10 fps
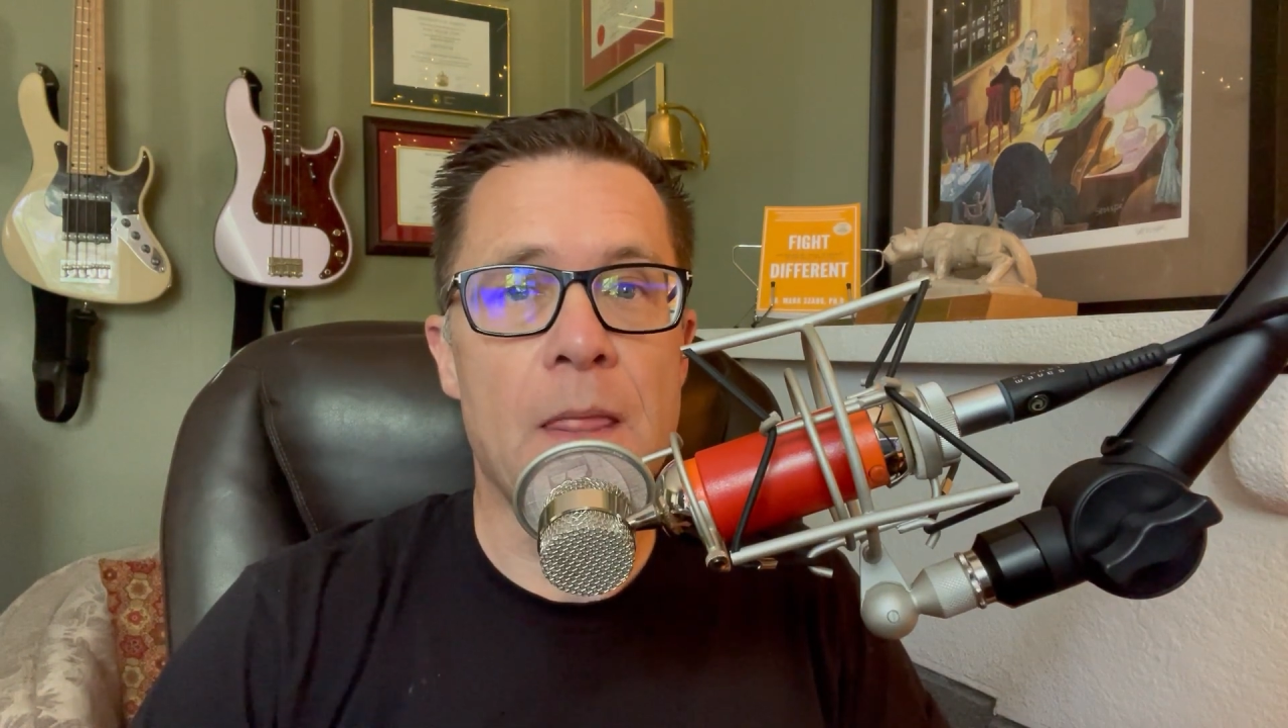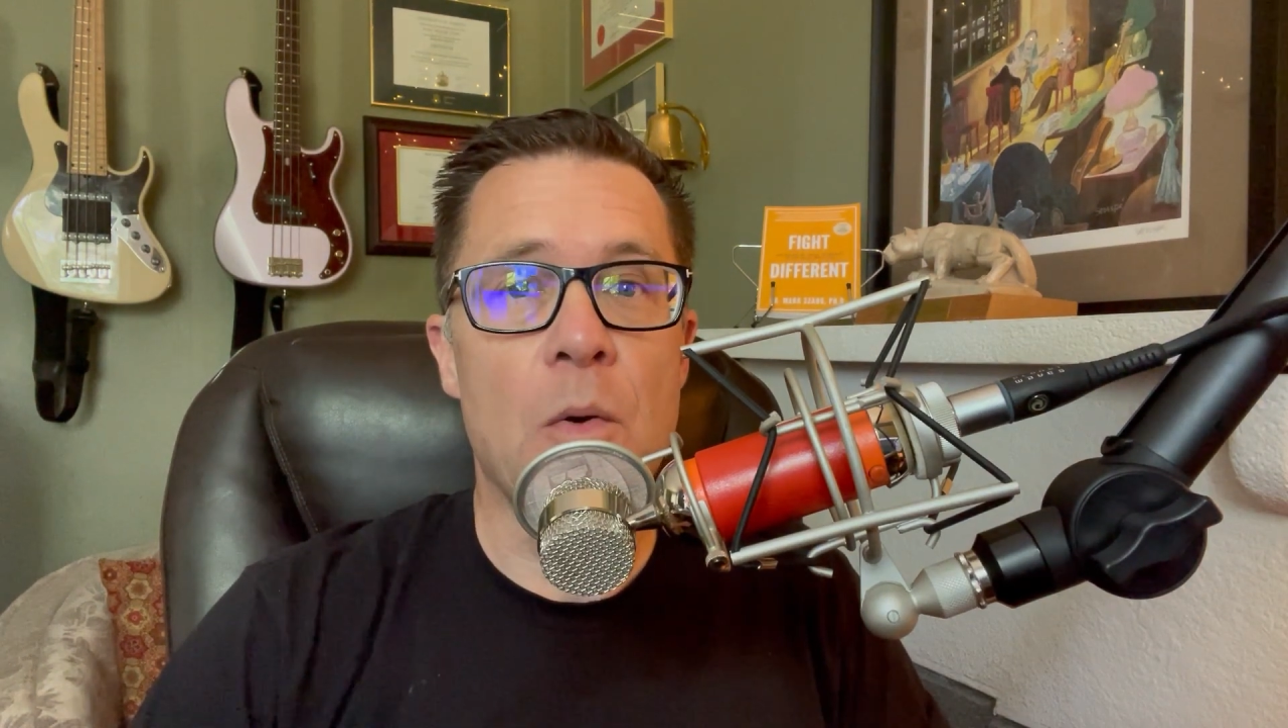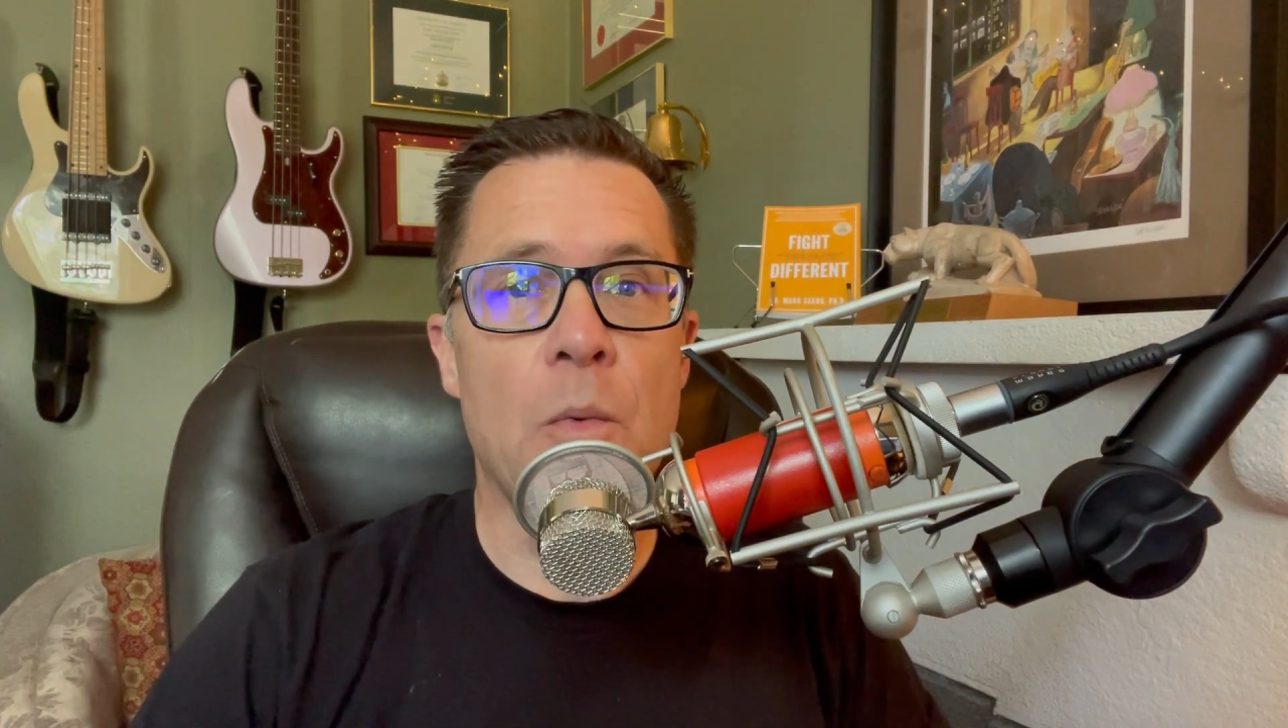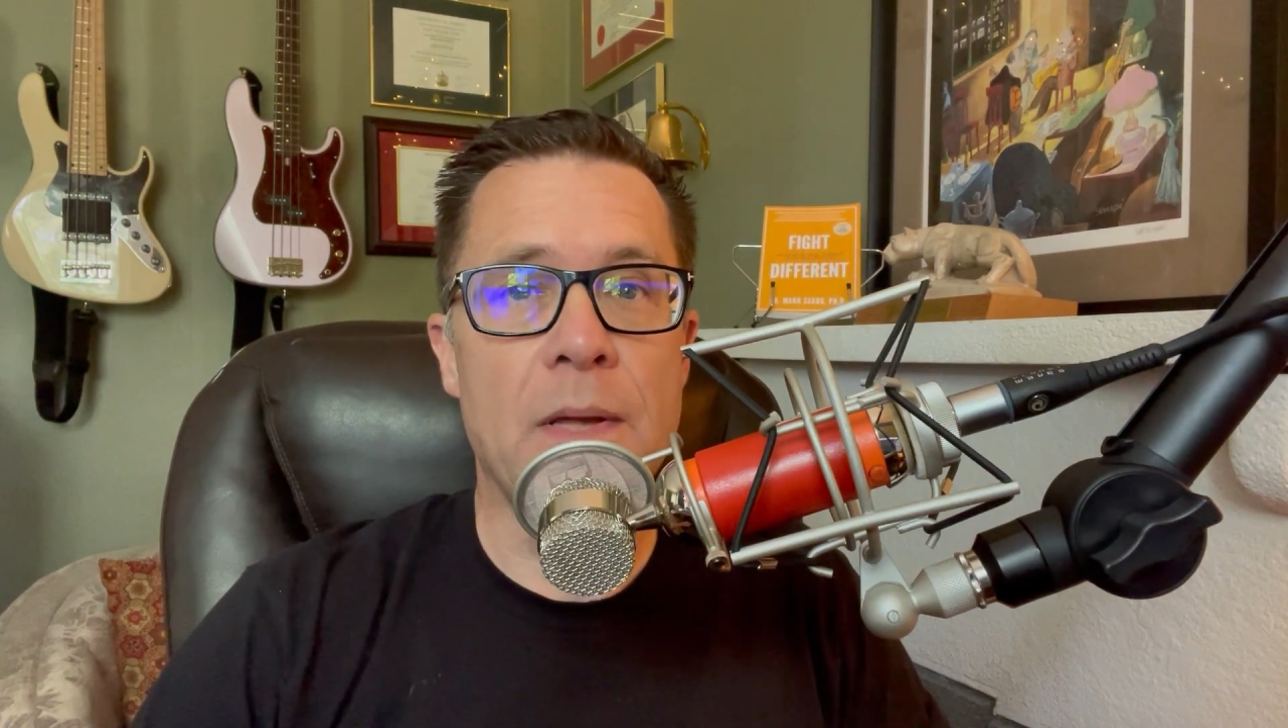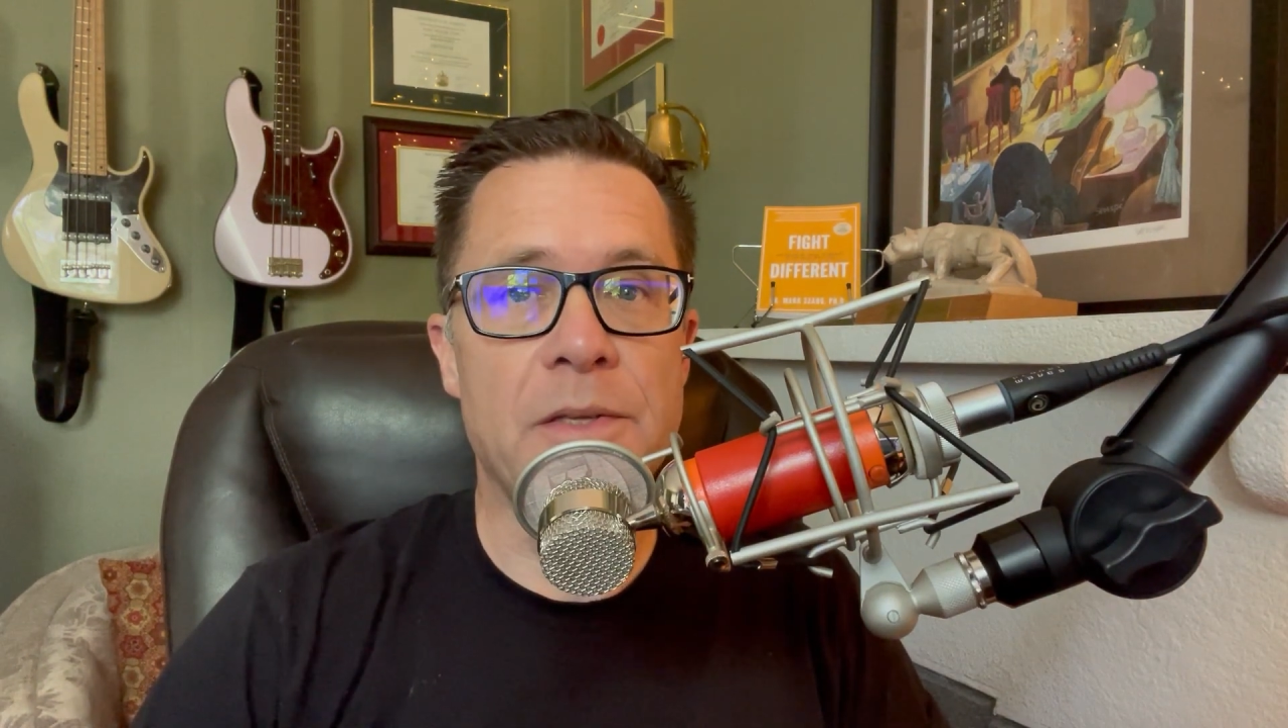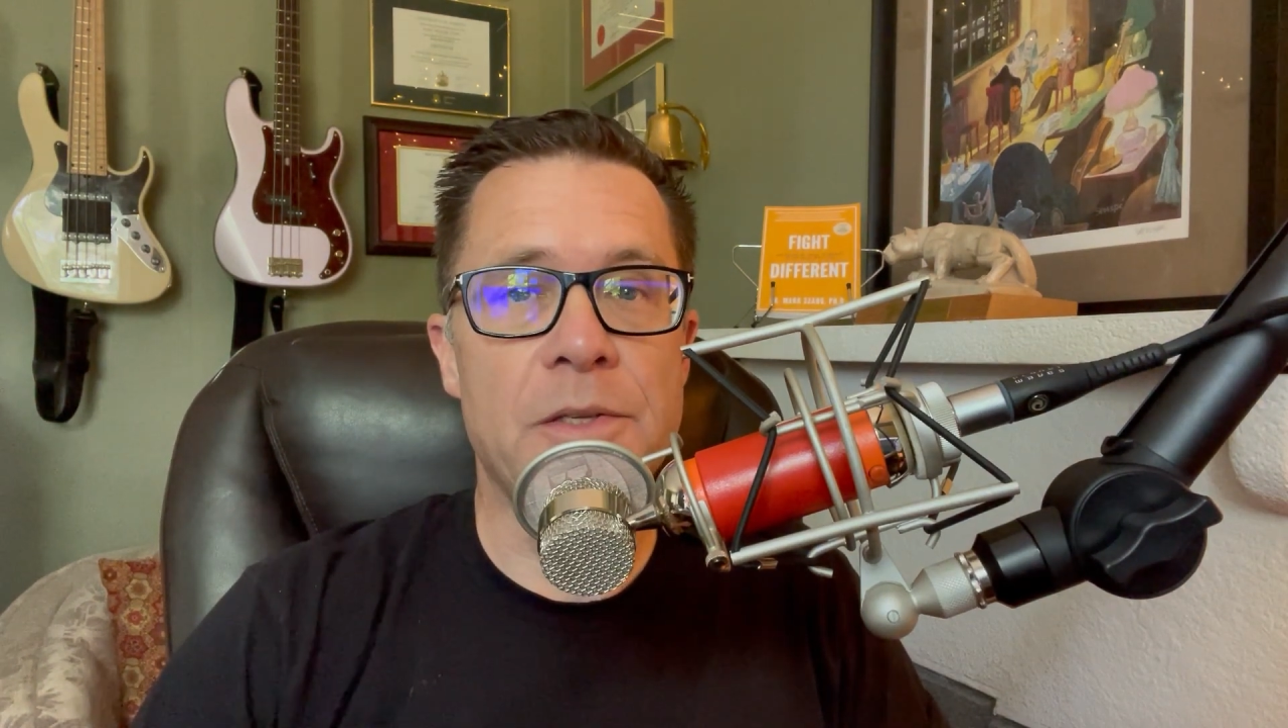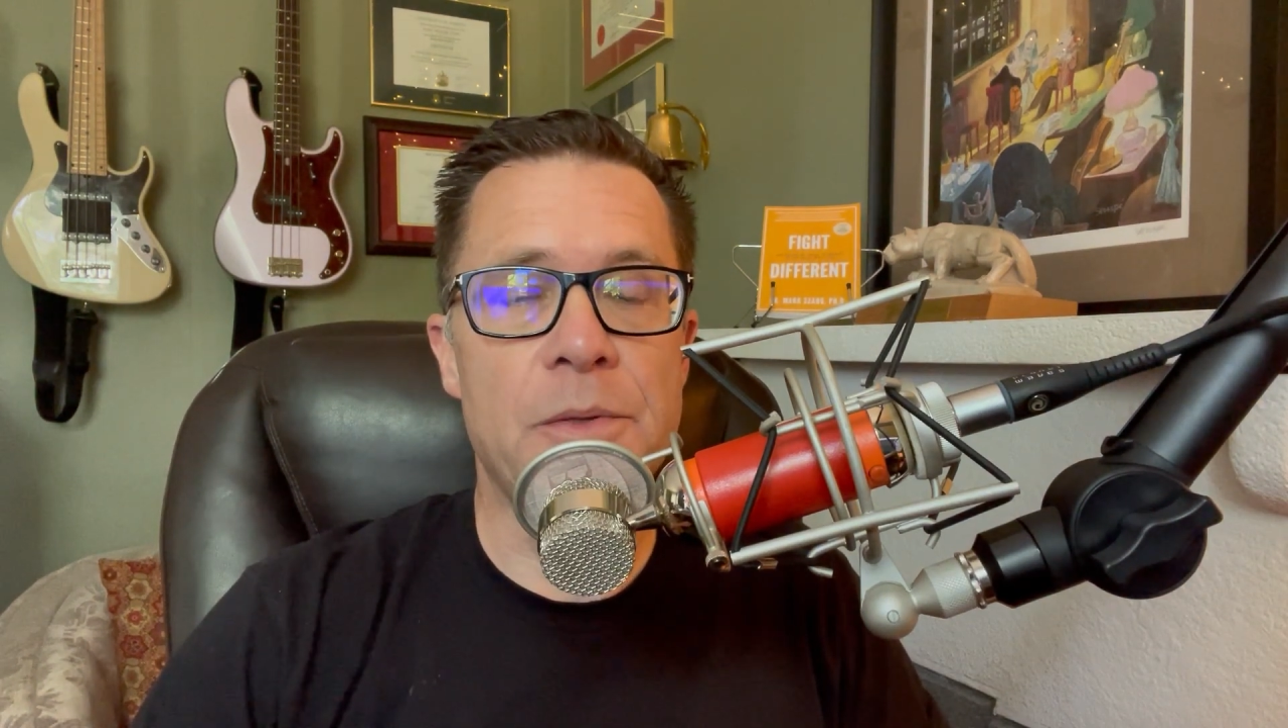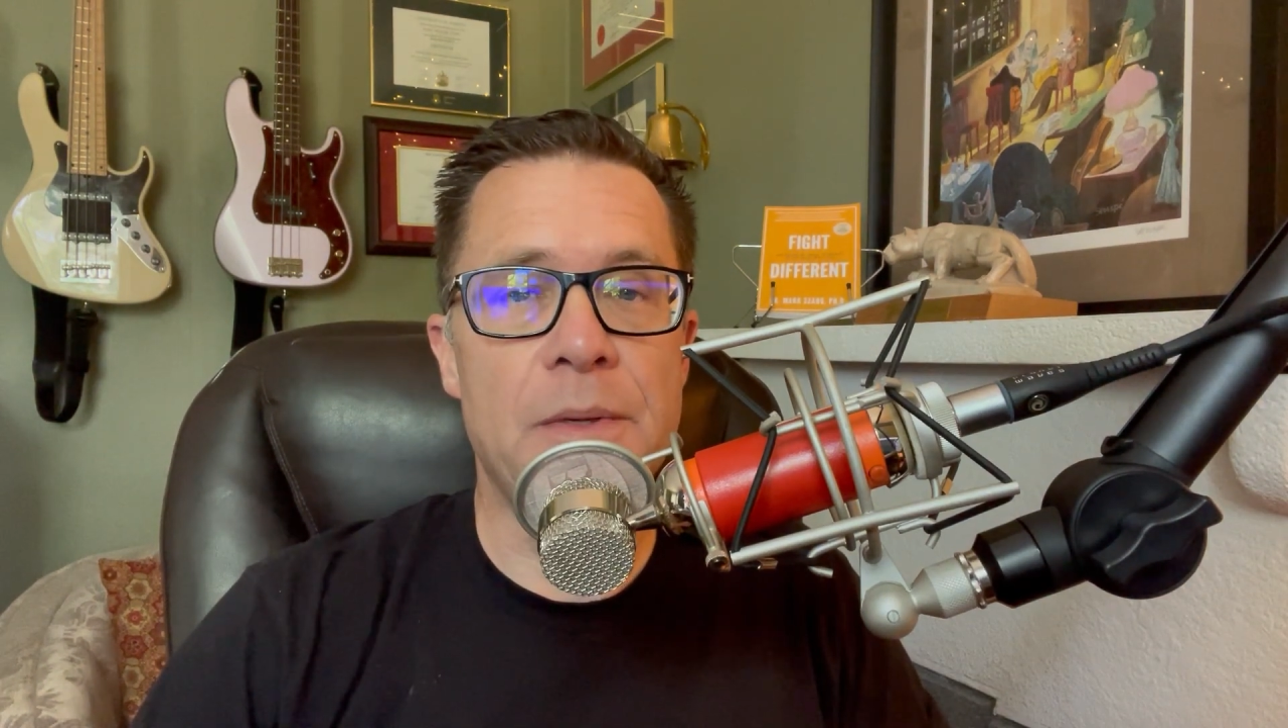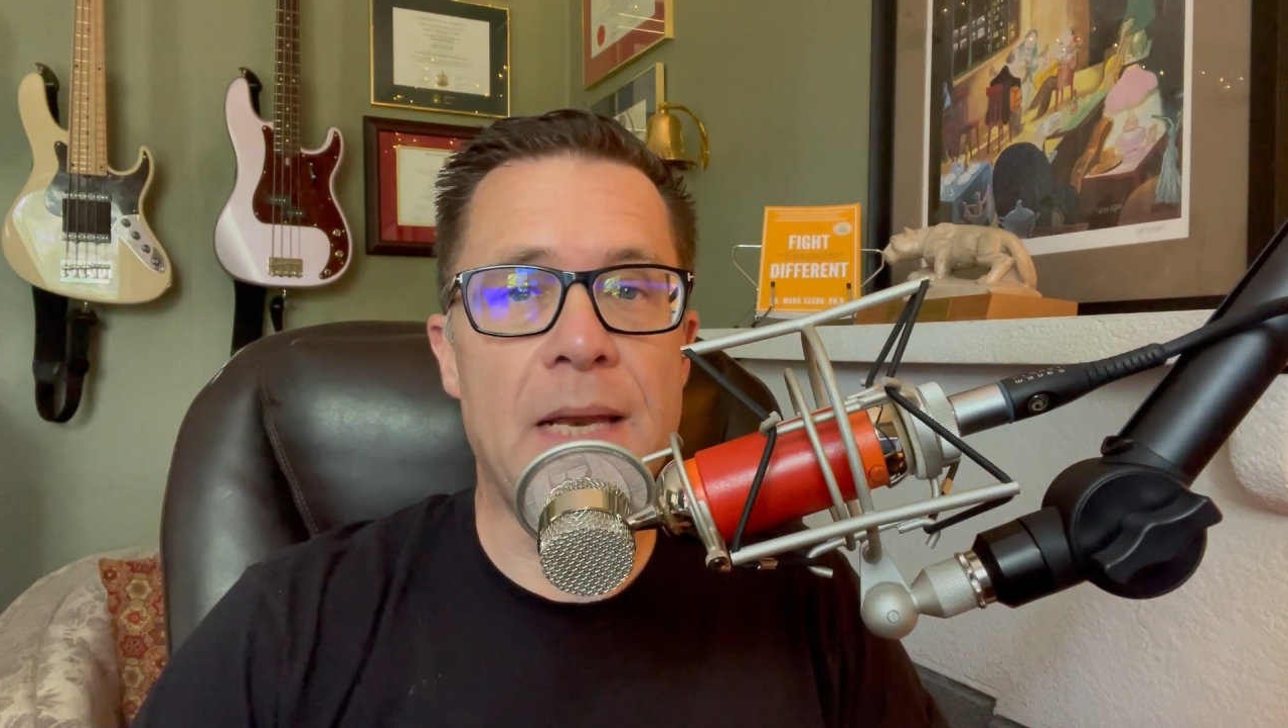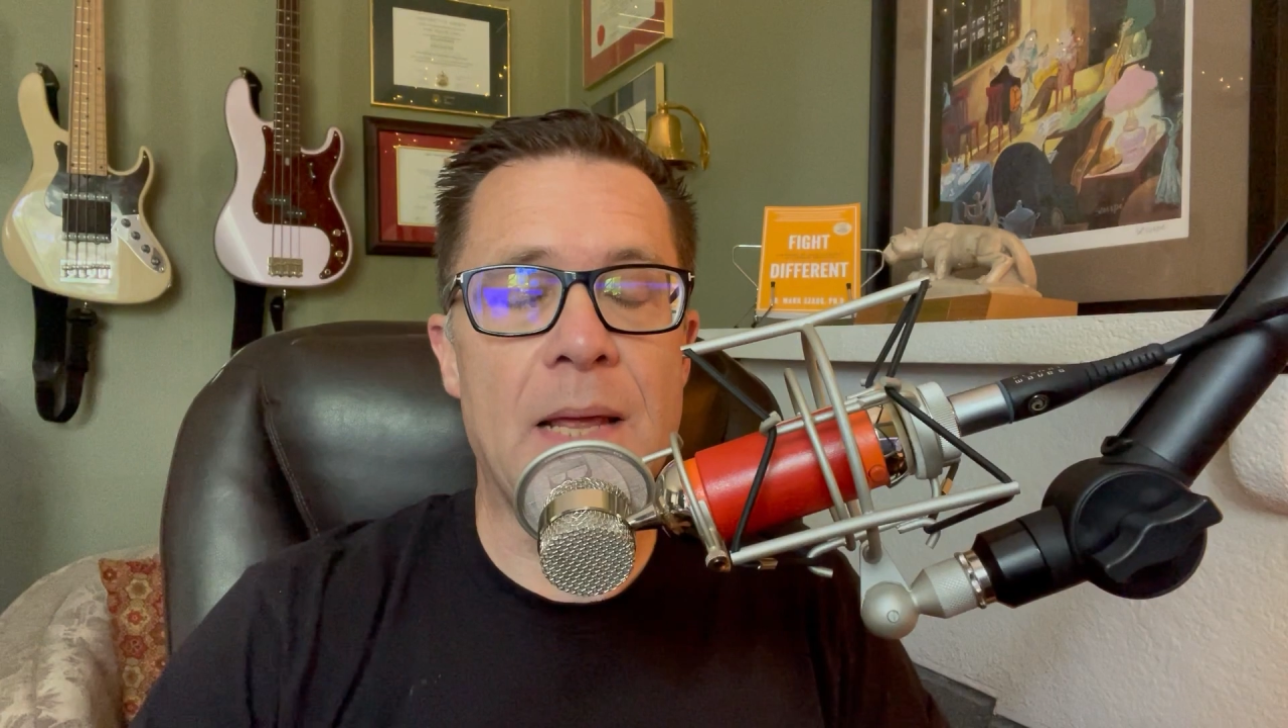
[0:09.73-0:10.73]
when to do it,